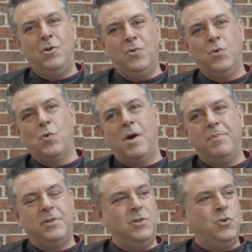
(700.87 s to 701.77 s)
You grew
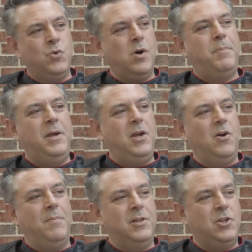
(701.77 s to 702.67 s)
up
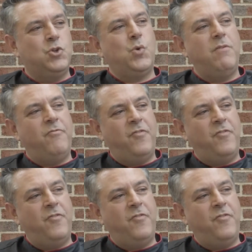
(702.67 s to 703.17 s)
here. Detroit.